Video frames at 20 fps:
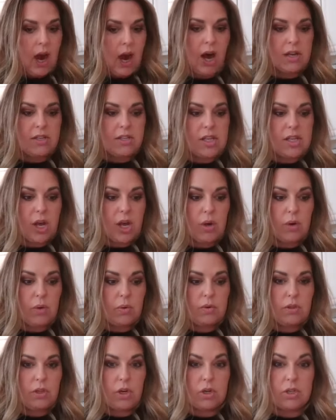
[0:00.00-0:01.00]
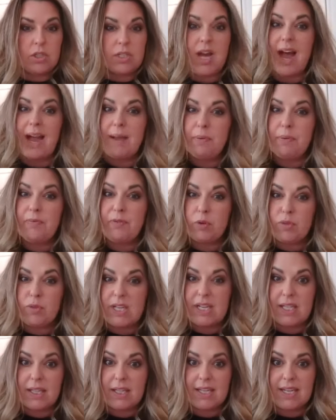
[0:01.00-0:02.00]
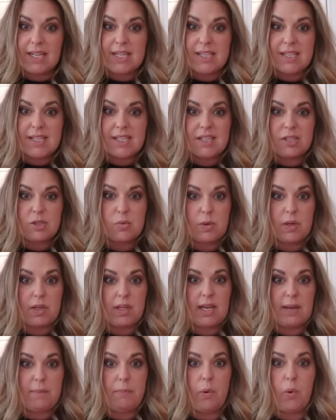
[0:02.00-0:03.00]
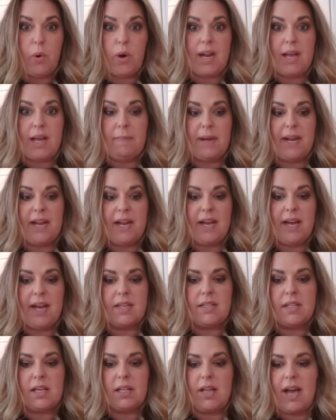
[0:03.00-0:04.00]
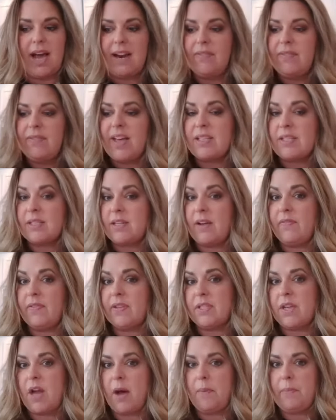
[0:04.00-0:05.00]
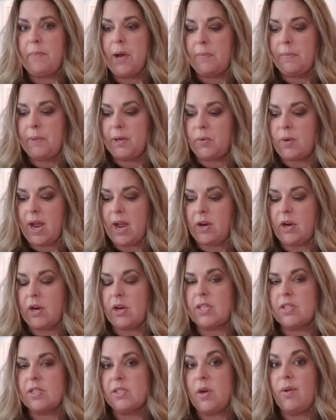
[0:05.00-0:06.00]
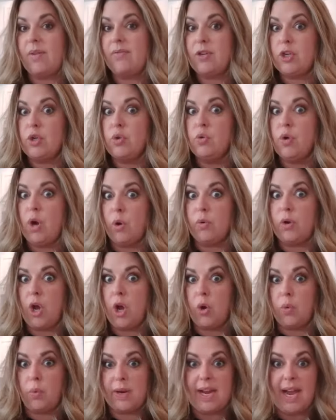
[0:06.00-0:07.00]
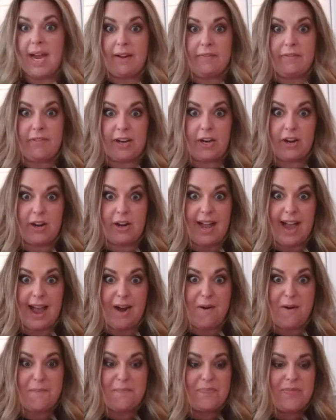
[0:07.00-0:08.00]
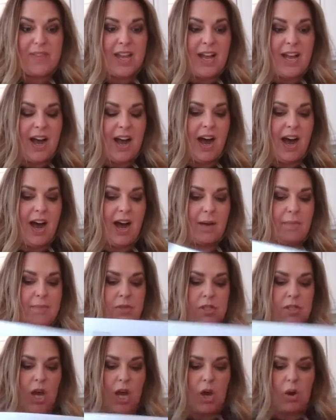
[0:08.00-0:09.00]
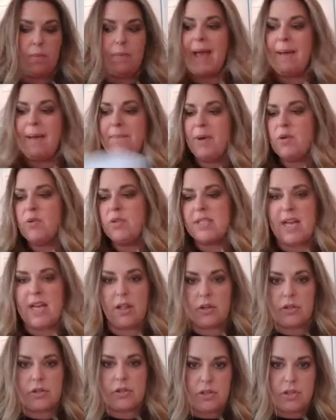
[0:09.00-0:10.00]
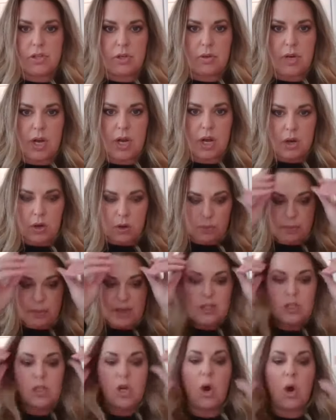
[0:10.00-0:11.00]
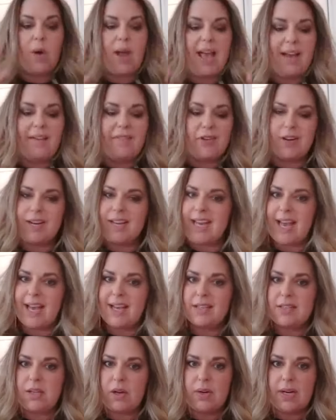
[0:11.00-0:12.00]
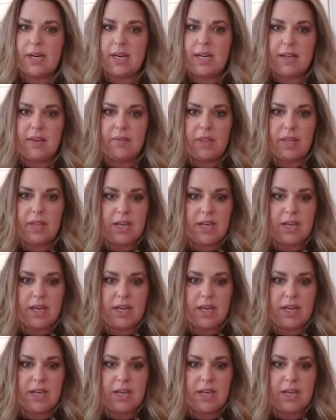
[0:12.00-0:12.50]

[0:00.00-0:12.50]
Also, your type of utilities. This is really important because a lot of that stuff is not public record. And so if you don't know, we got to figure it out. And most sellers do know, but don't ever guess on any of